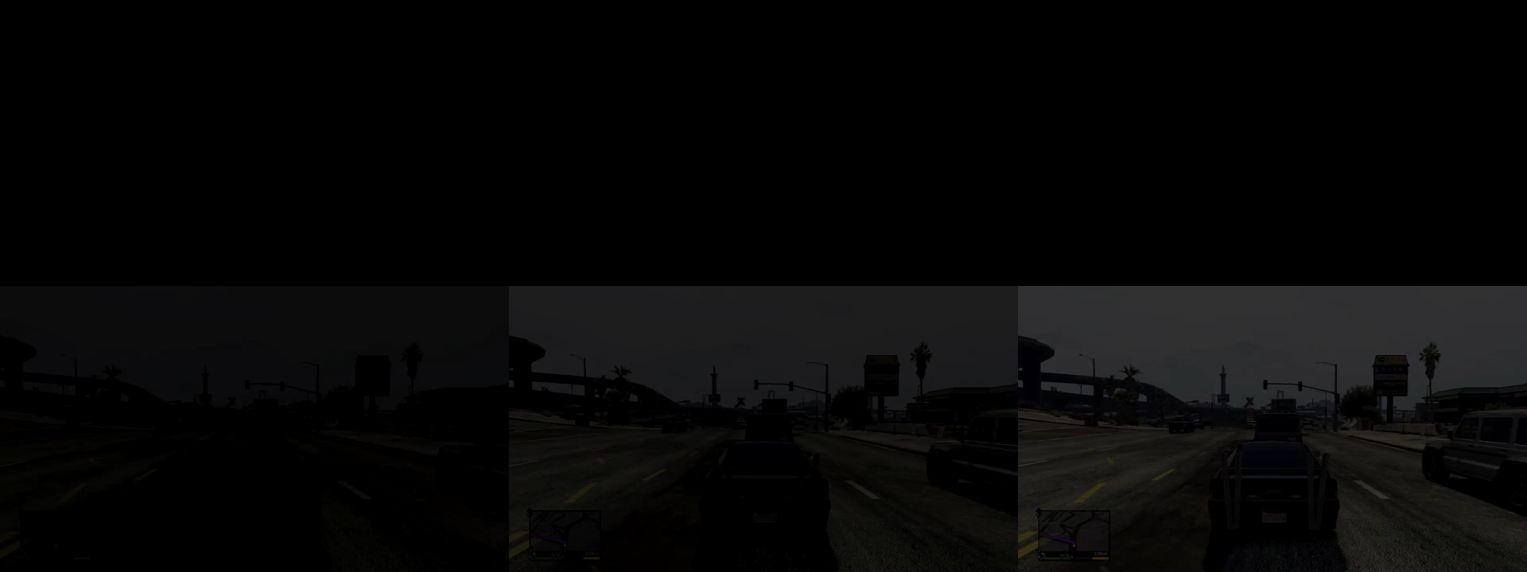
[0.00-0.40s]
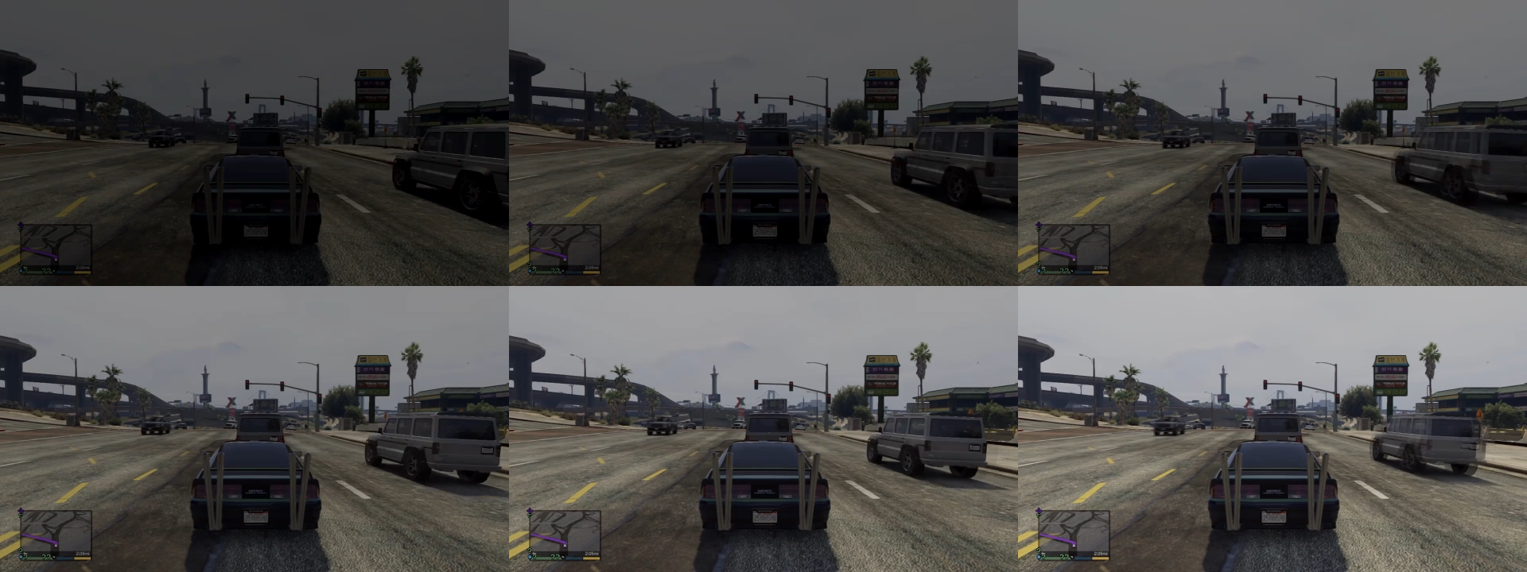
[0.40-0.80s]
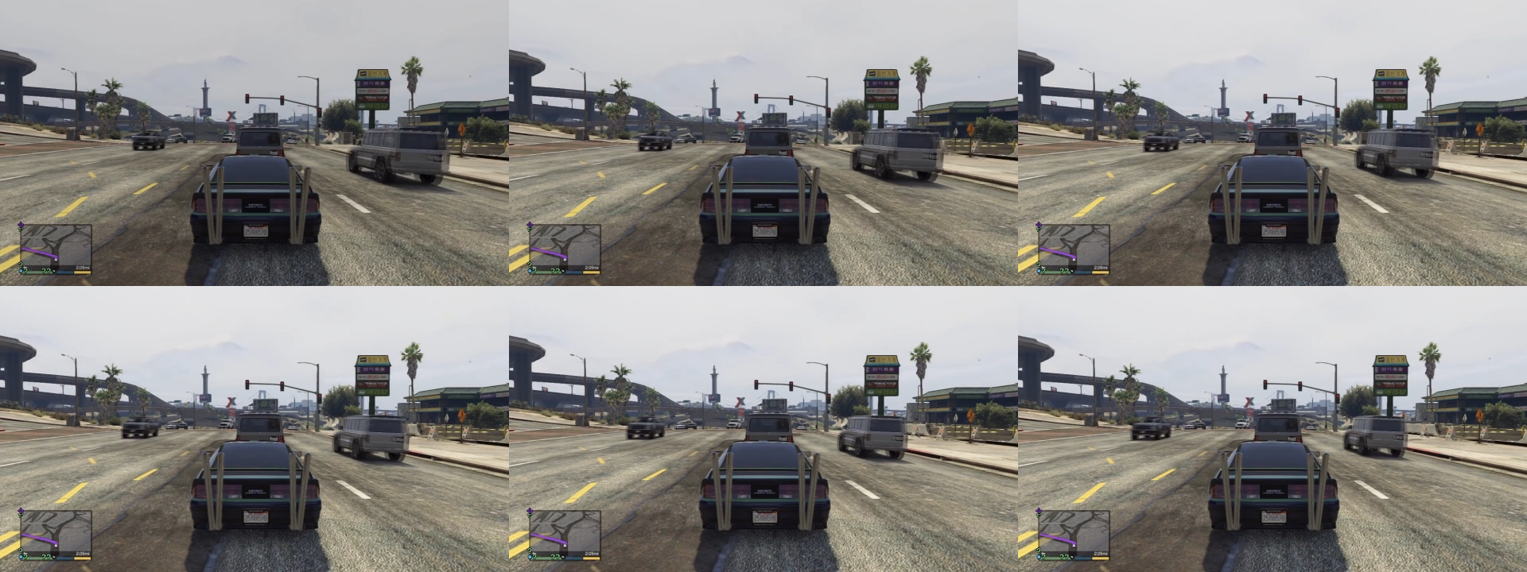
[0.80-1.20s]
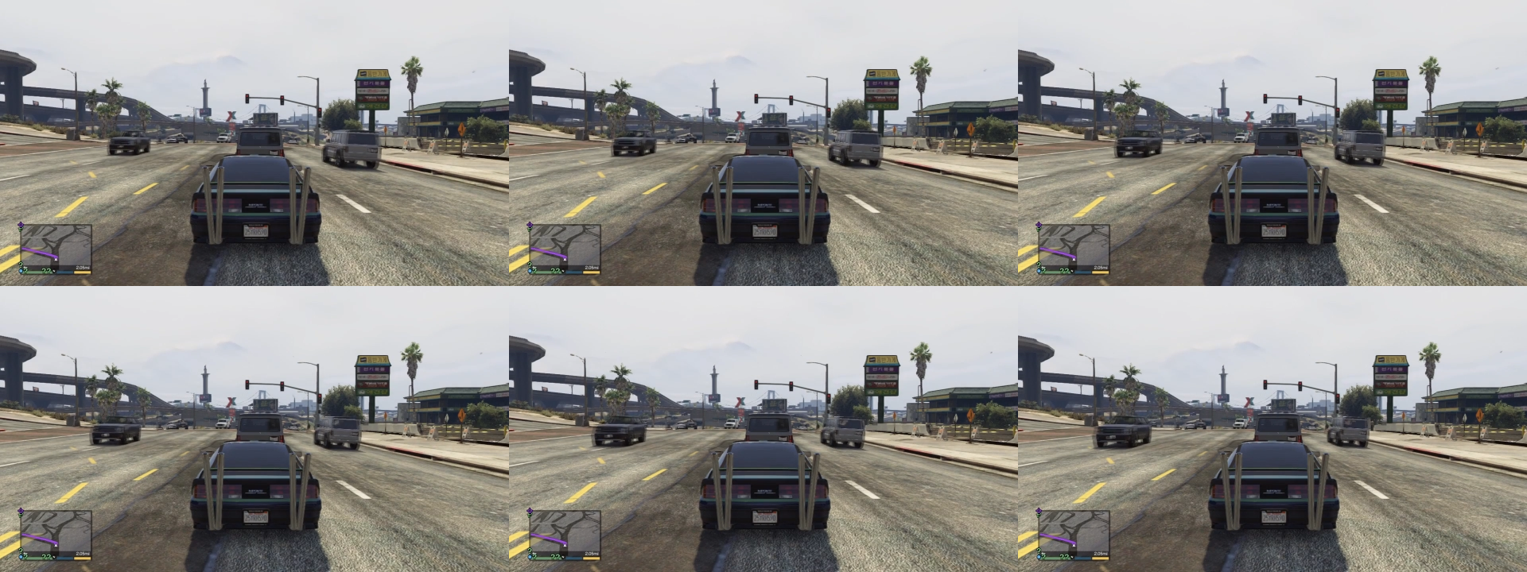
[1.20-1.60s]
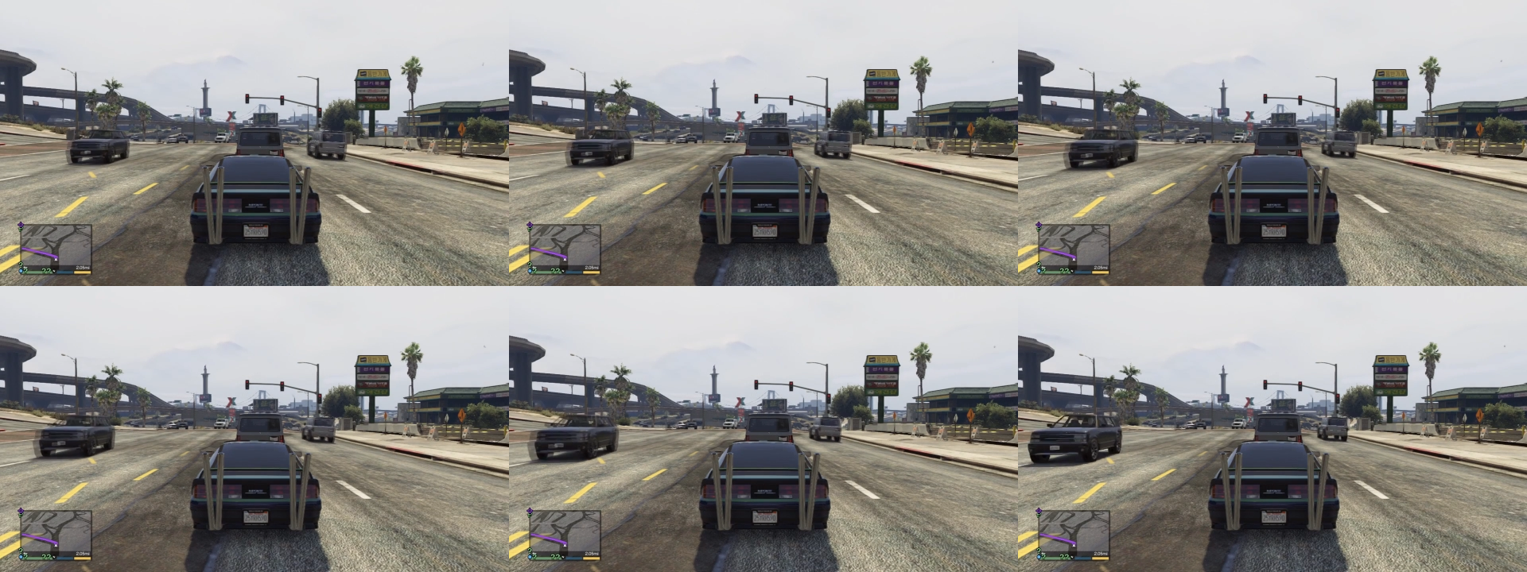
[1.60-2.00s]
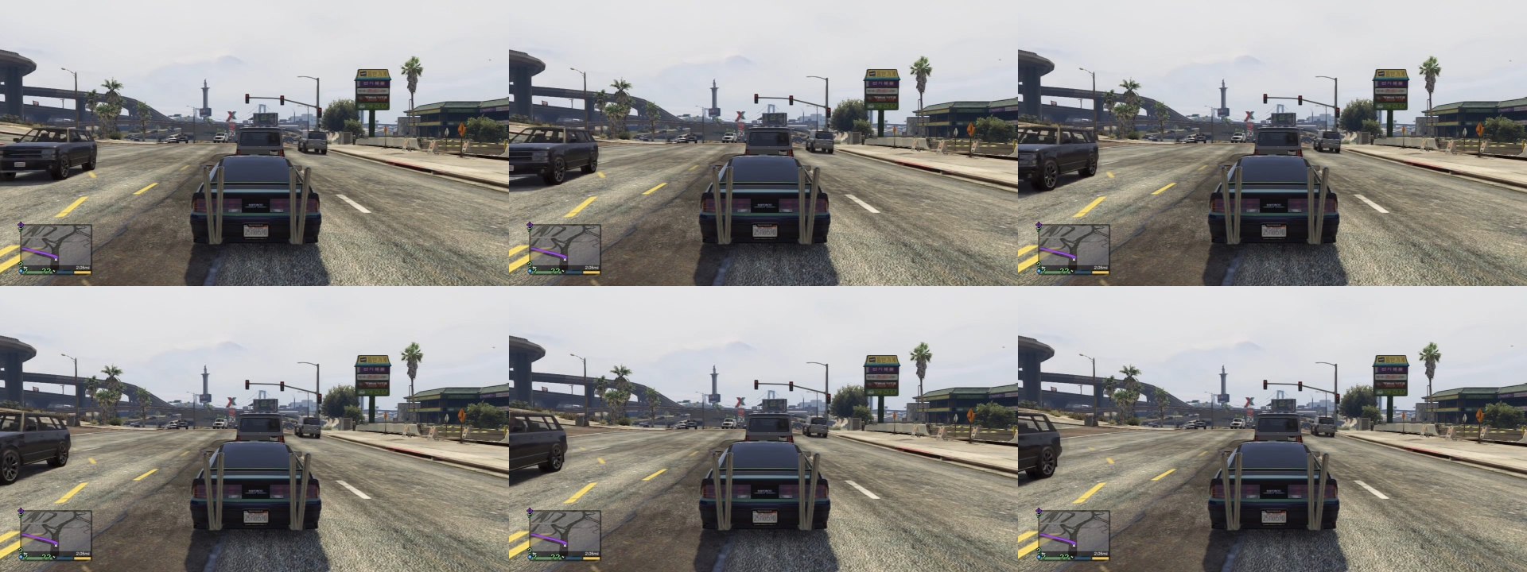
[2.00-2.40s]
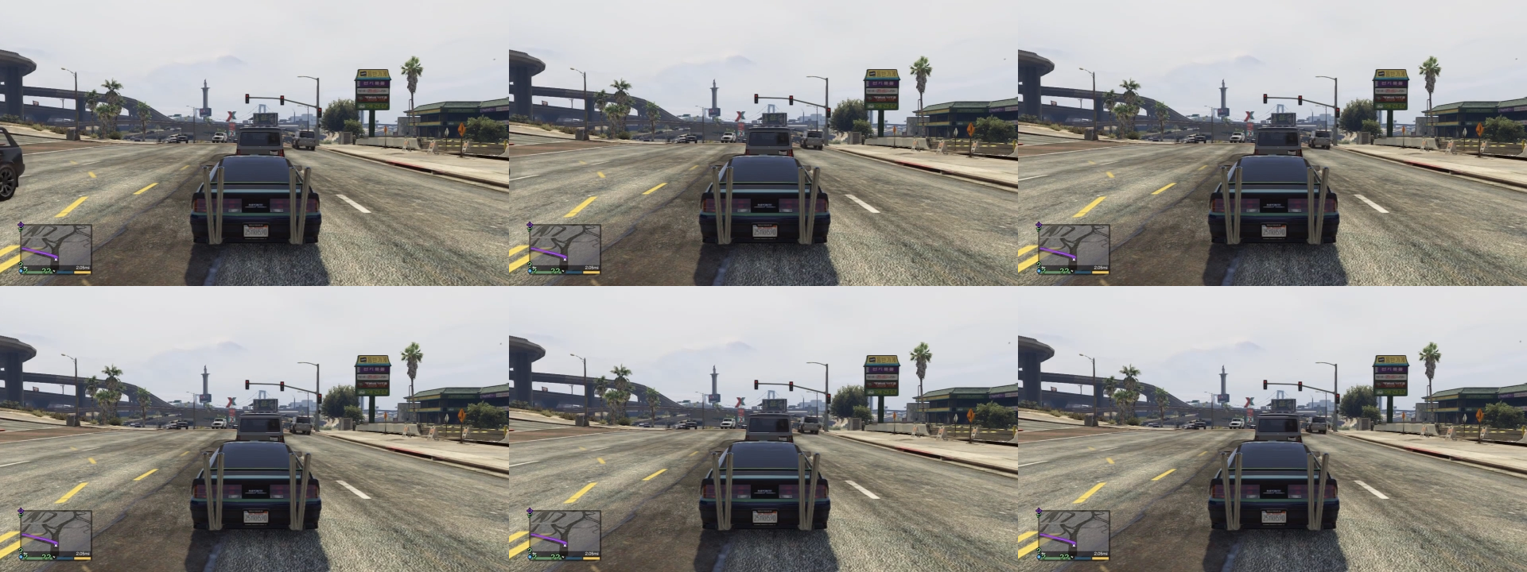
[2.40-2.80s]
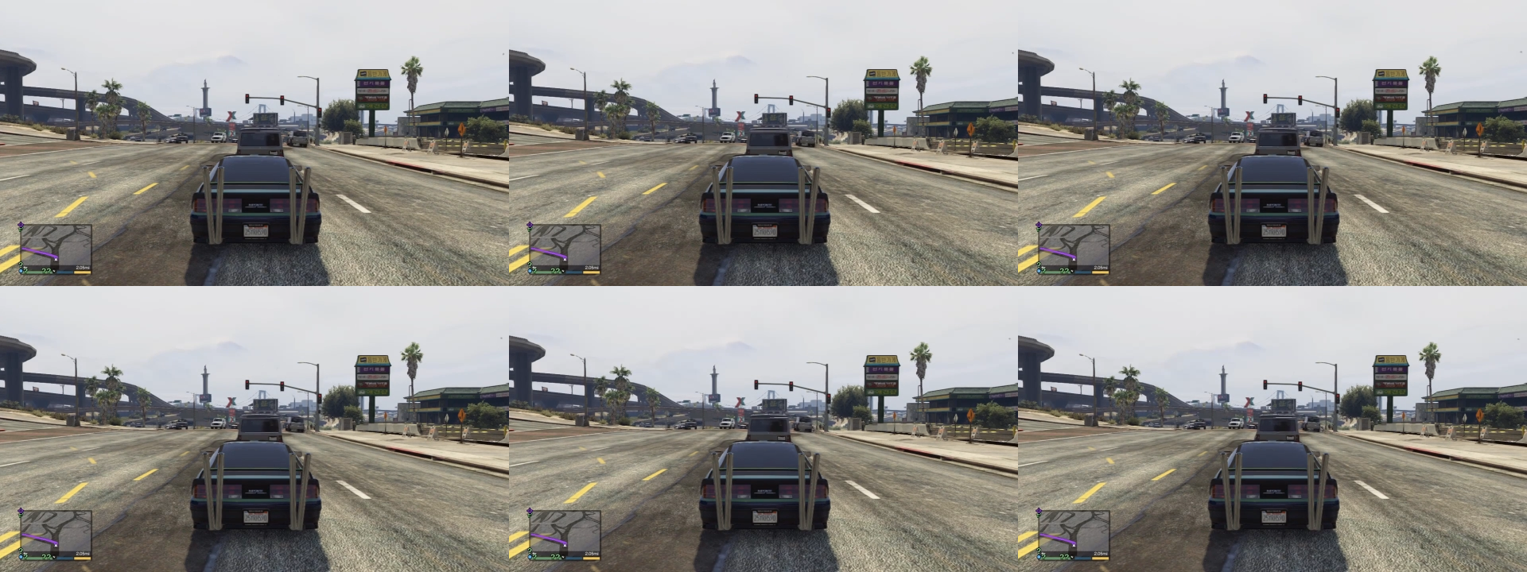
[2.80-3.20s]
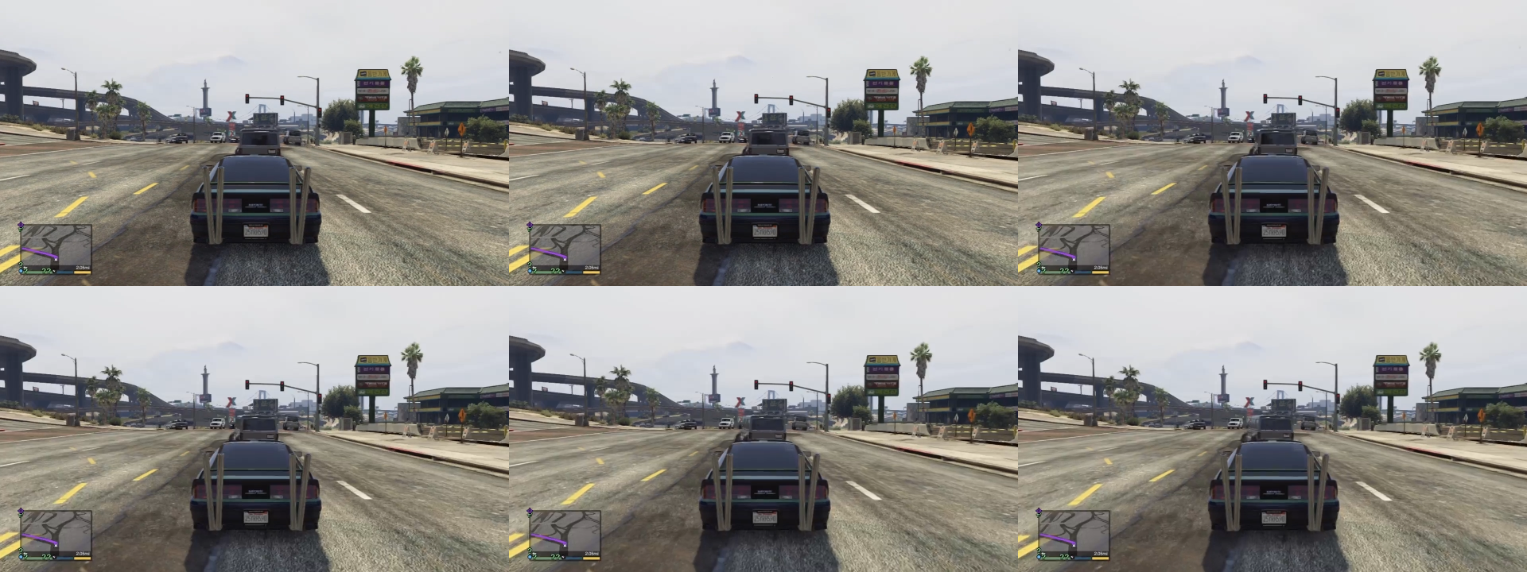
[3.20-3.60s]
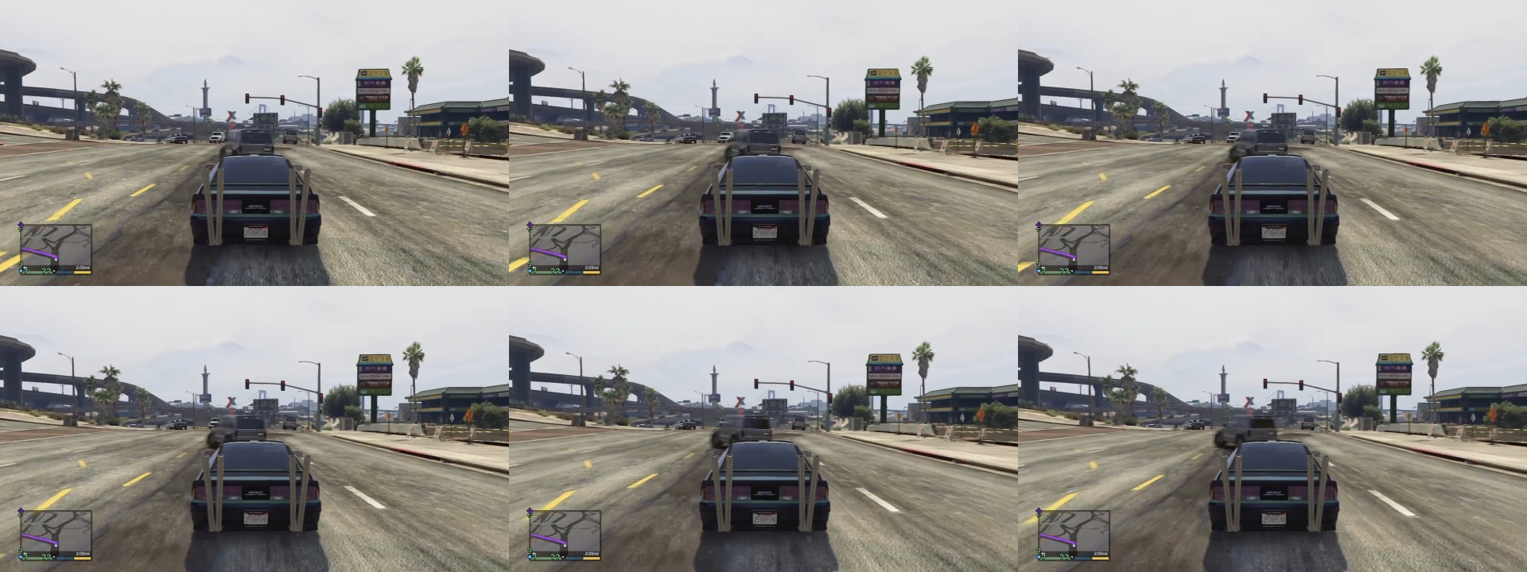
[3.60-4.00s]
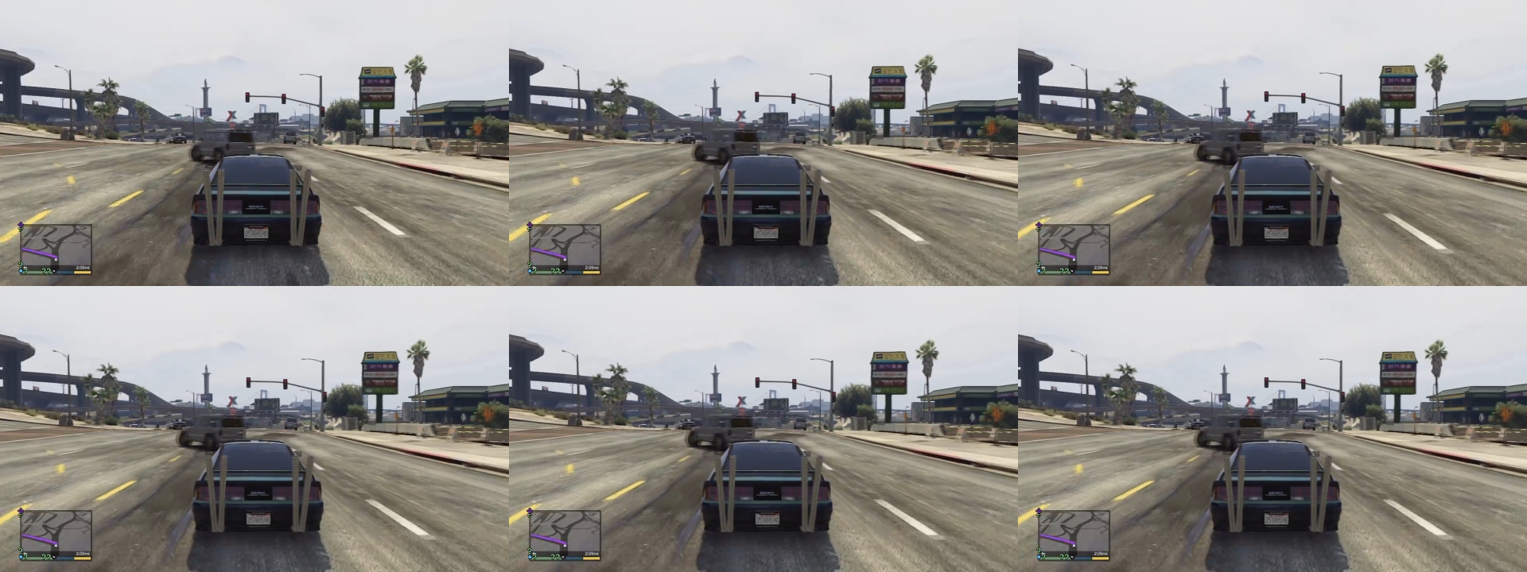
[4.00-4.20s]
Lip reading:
No face is visible, so there are no lips to read.